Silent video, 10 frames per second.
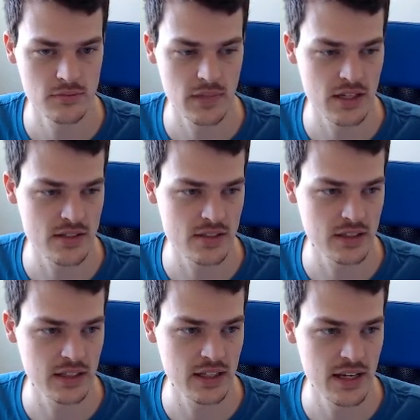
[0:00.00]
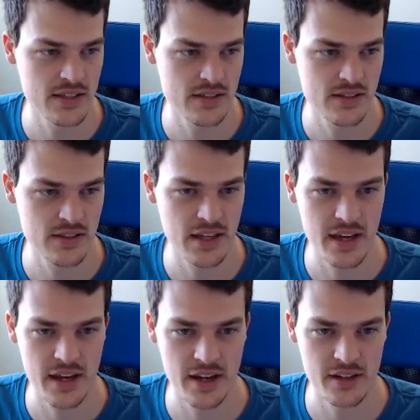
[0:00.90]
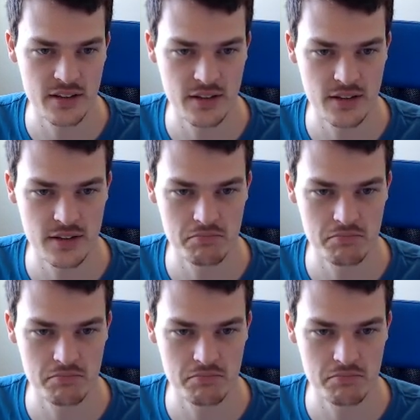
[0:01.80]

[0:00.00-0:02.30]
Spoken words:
is less than,